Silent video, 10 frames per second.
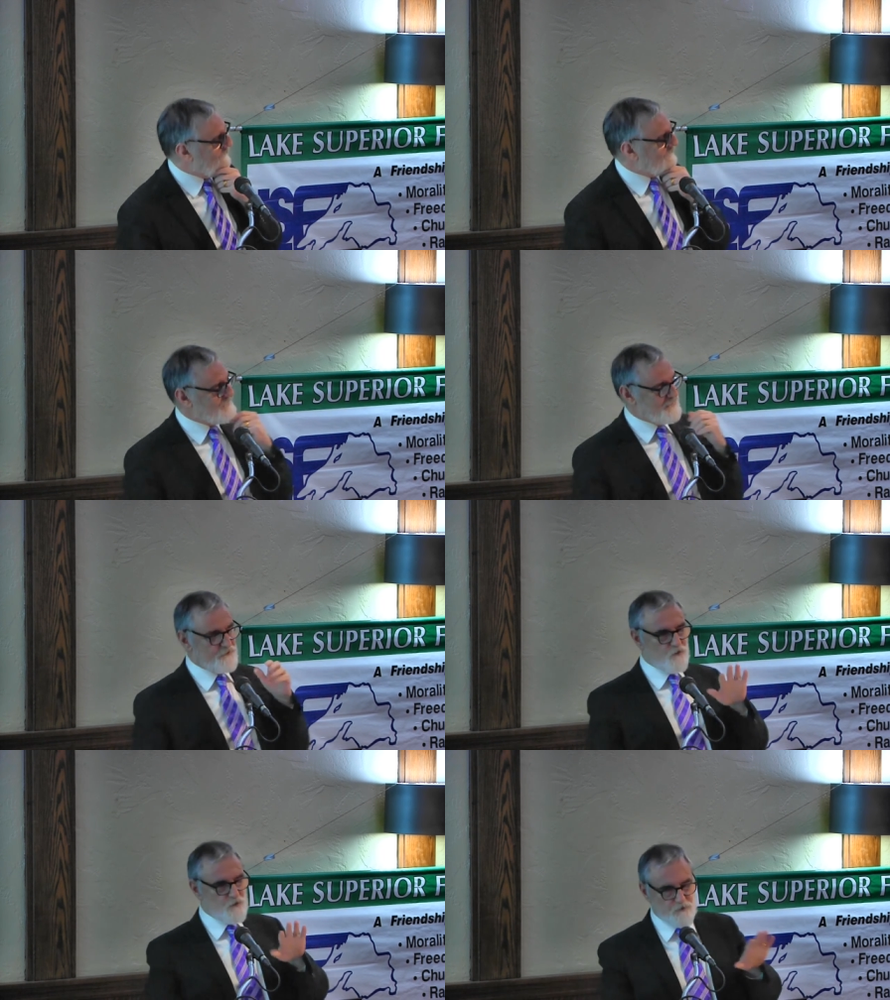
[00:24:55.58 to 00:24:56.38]
that. Yeah,
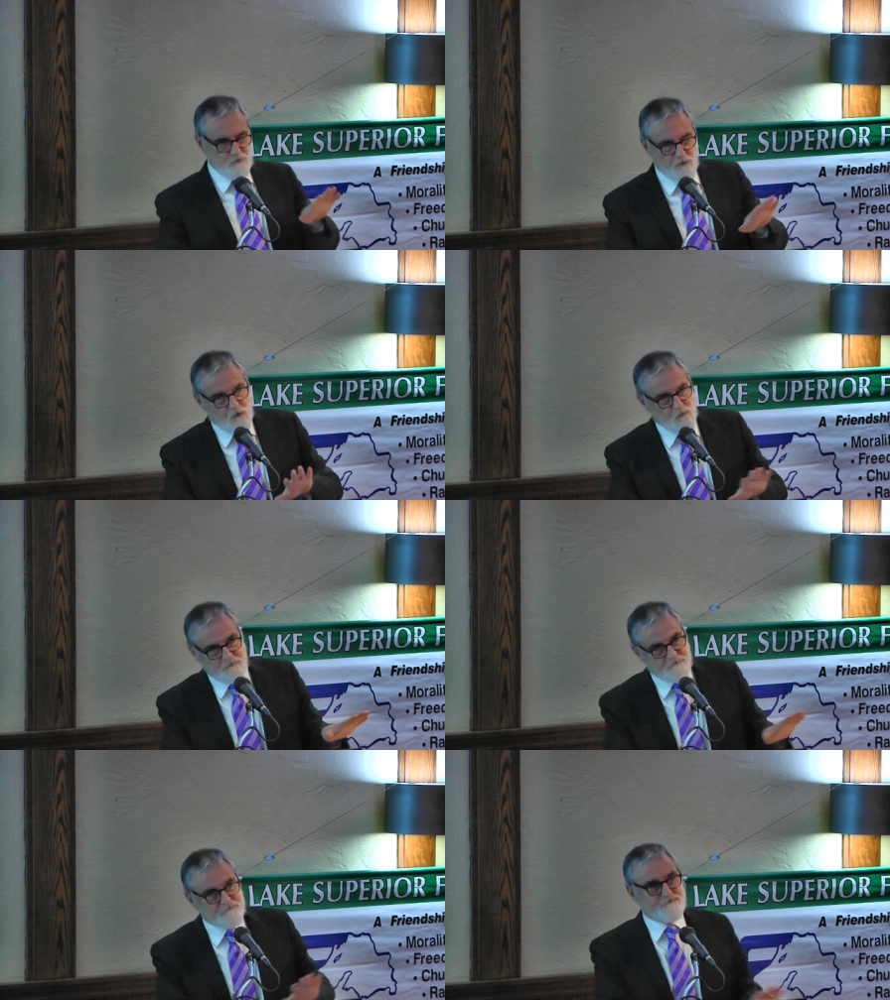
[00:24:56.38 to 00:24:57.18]
no, you
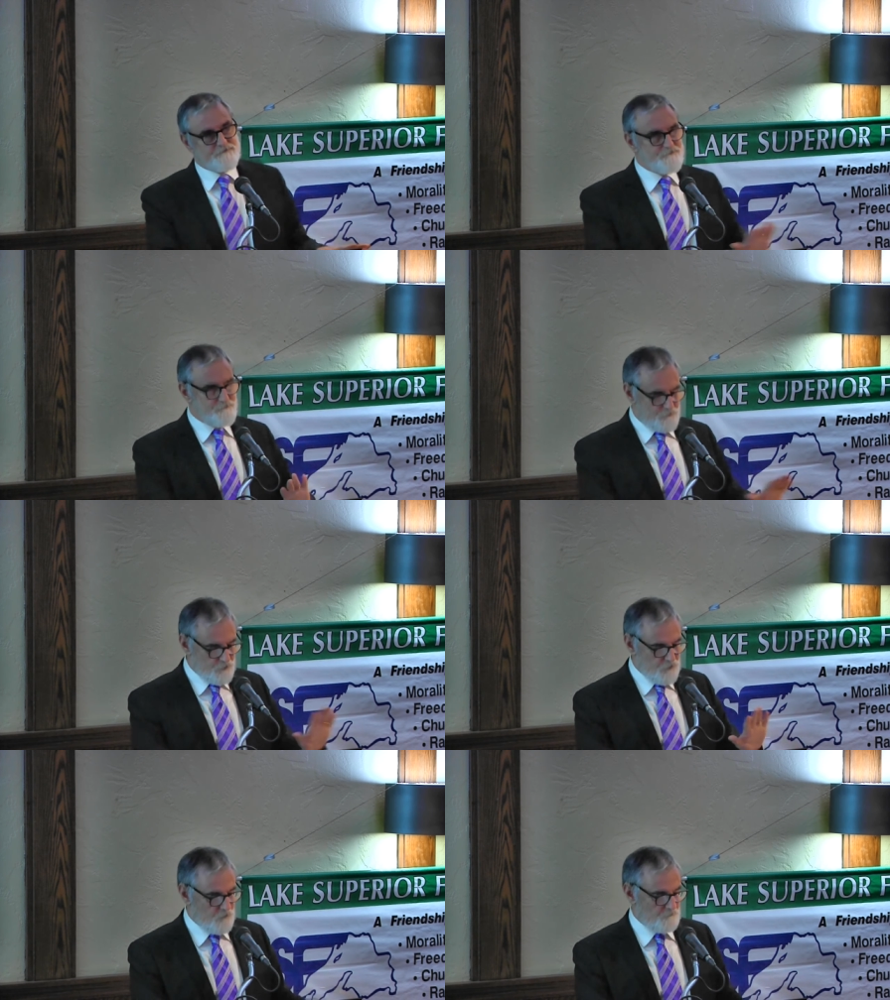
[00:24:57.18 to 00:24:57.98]
don't. You
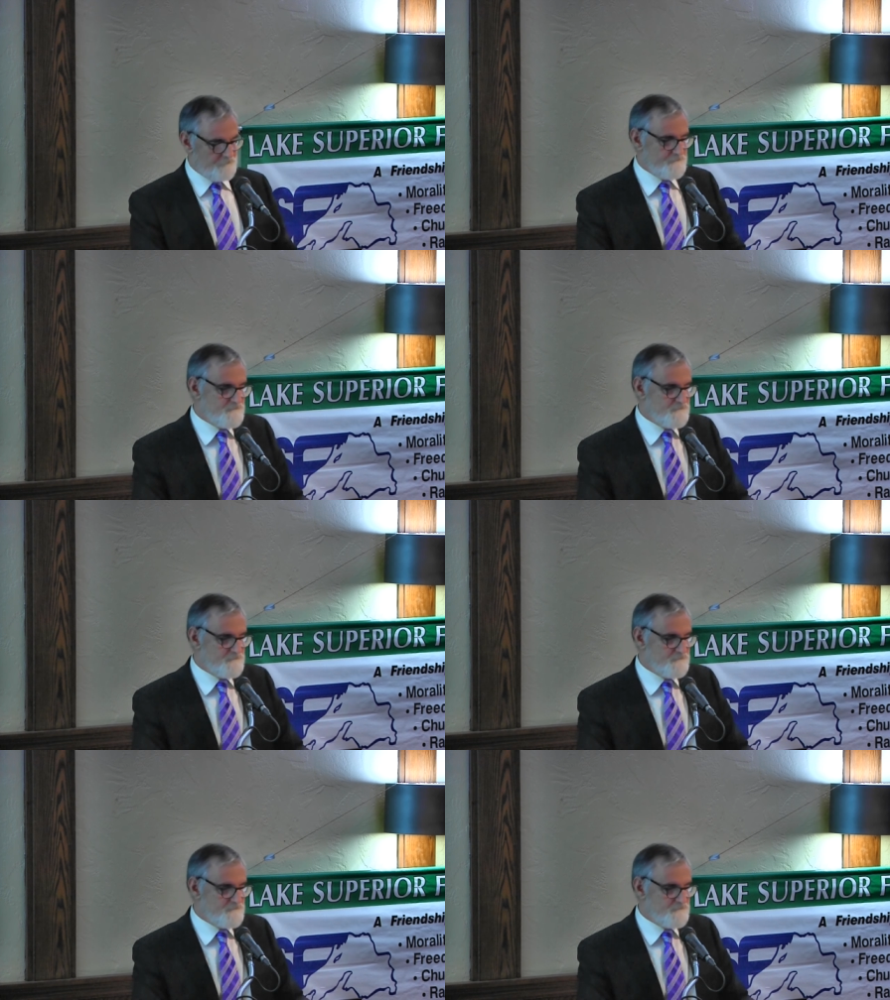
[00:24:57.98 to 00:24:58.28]
don't.